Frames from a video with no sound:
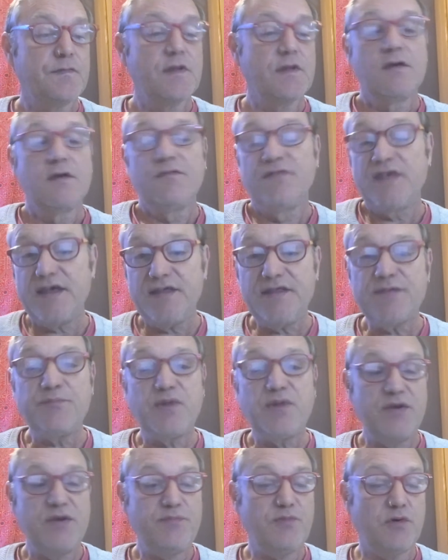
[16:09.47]
They're the
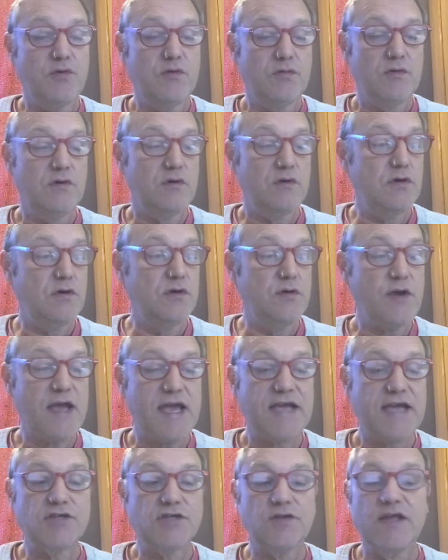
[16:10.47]
people who
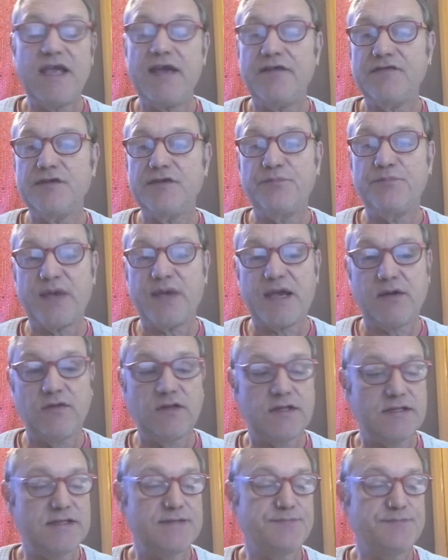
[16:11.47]
actually have to
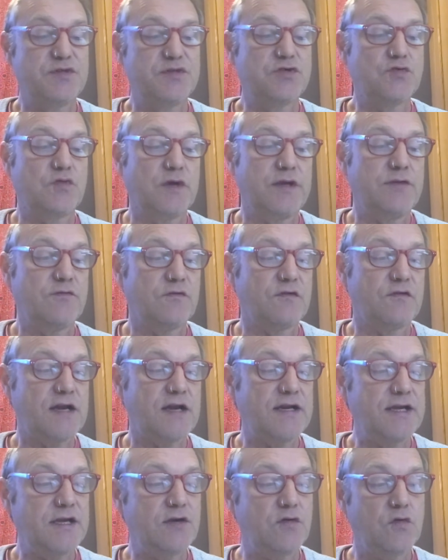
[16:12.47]
balance between
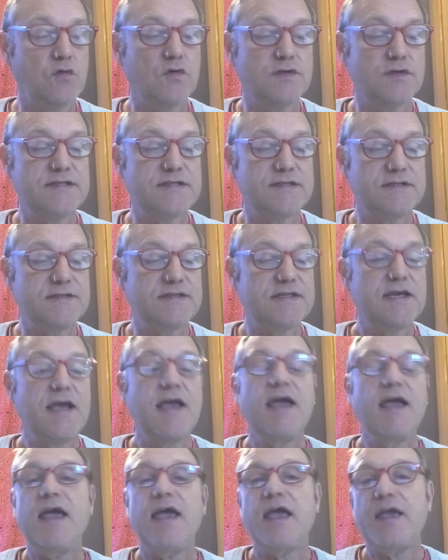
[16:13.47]
running courses
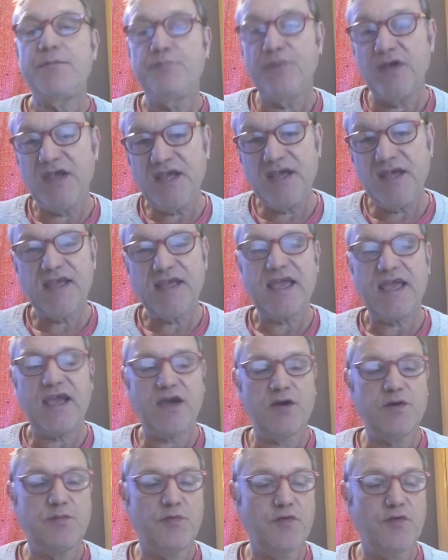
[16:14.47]
and being
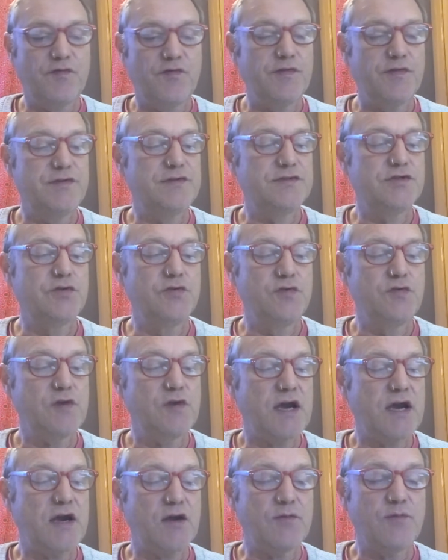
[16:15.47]
accountable to
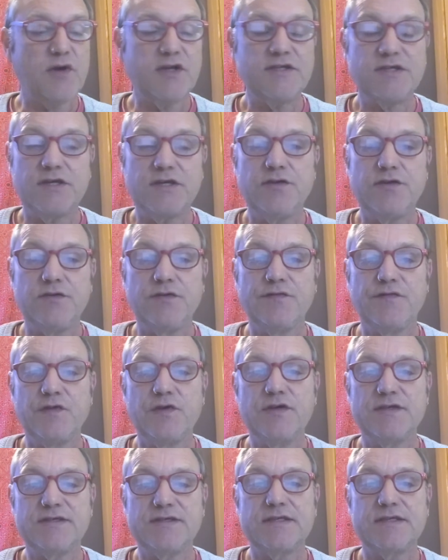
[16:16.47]
RMIT
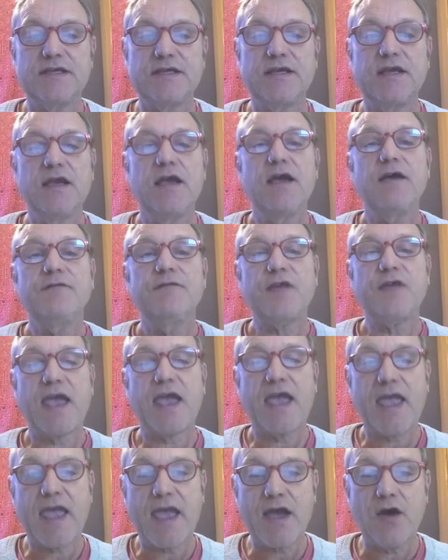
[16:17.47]
University for
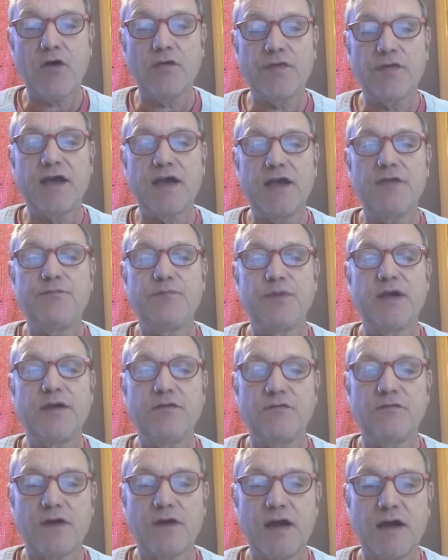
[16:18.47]
how they've
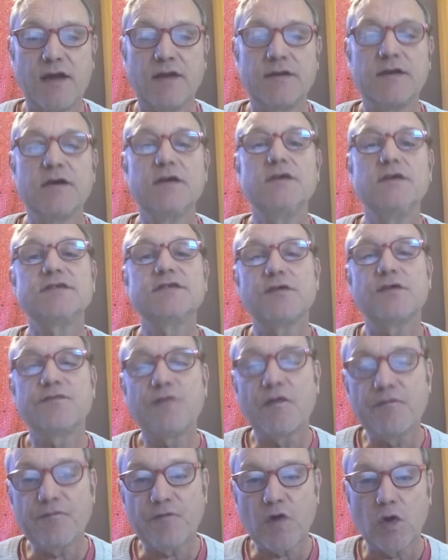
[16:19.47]
been run, so
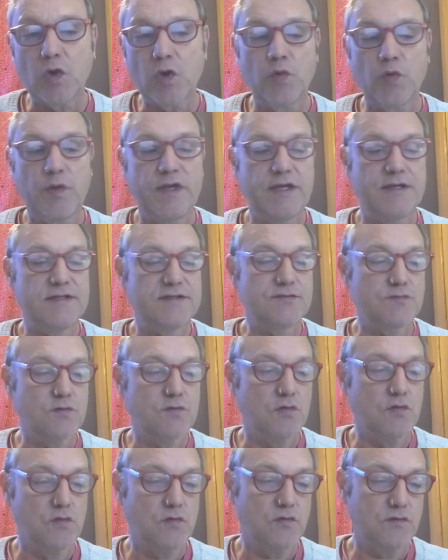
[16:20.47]
for following its
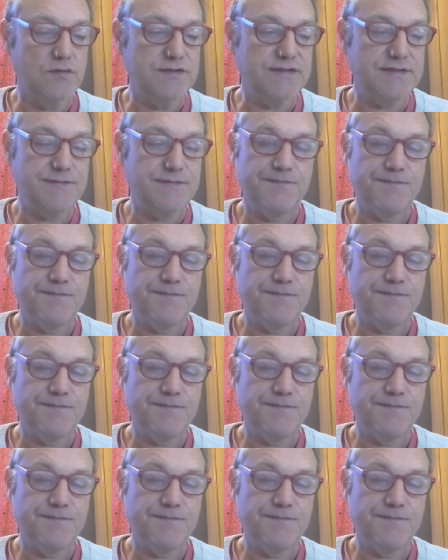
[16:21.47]
rules.